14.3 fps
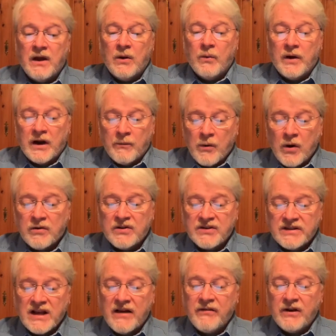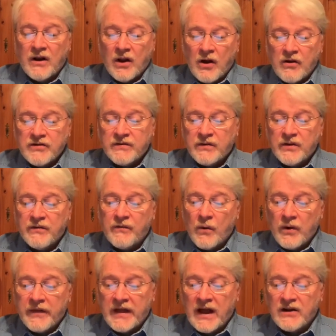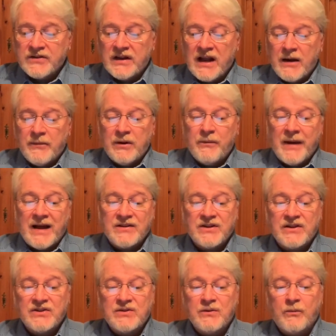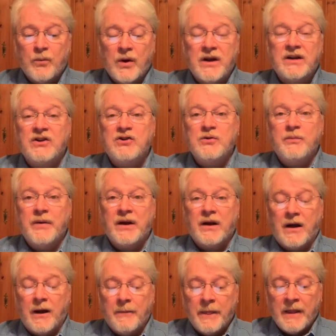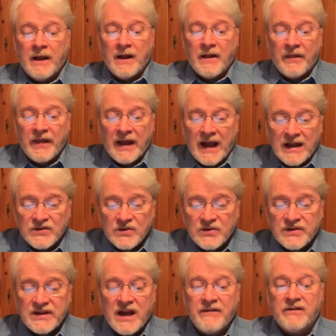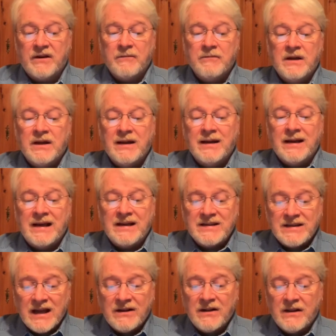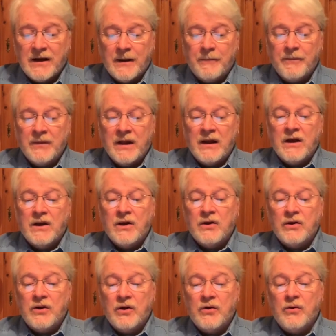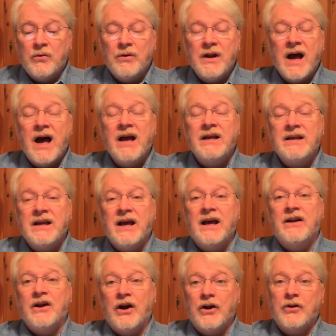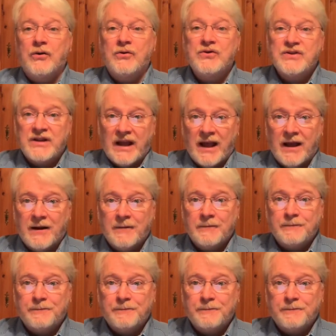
When I broke the seven loaves for the 4,000, how many baskets of bread did you pick up? They answered, Seven. He said to them, Do you not yet understand?